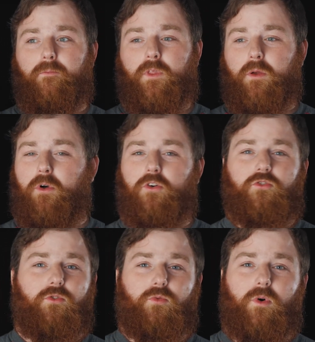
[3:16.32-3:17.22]

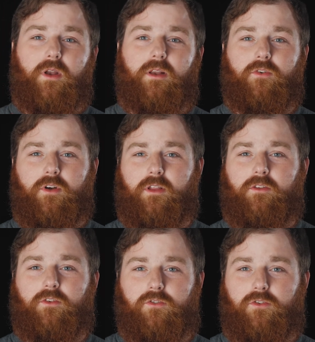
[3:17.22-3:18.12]
commercials, whatever it
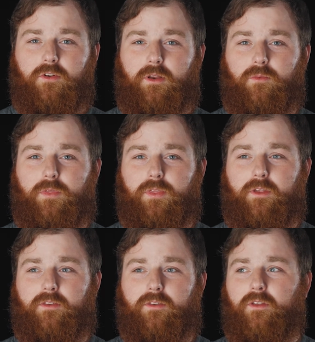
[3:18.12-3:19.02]
is you're shooting with
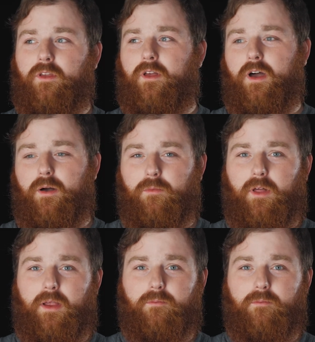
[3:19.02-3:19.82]
this light